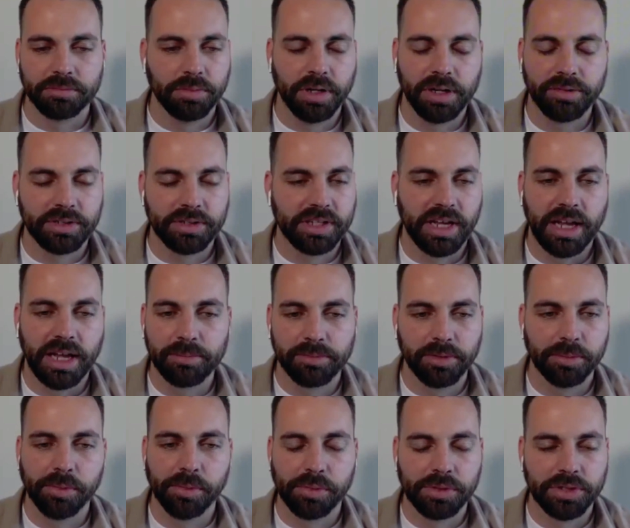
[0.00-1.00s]
whatever time
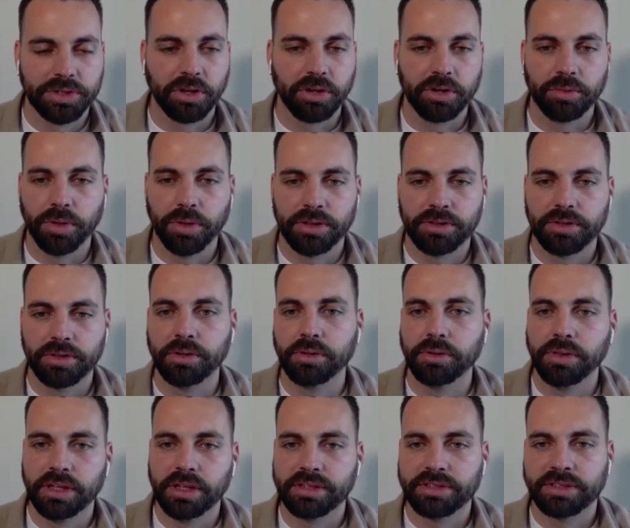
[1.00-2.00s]
frame we want to start with, to
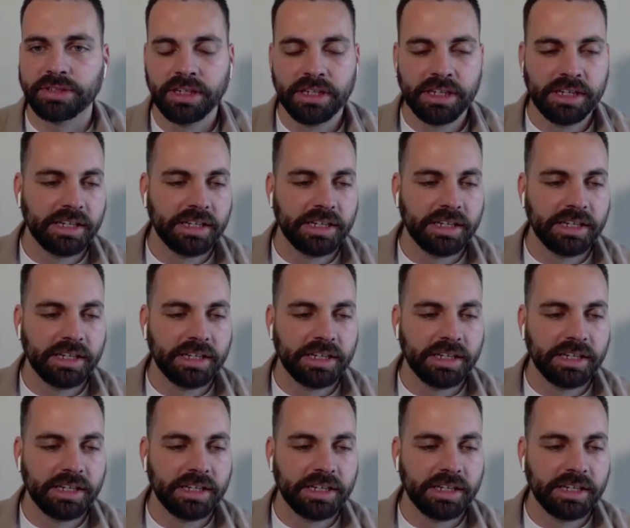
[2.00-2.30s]
this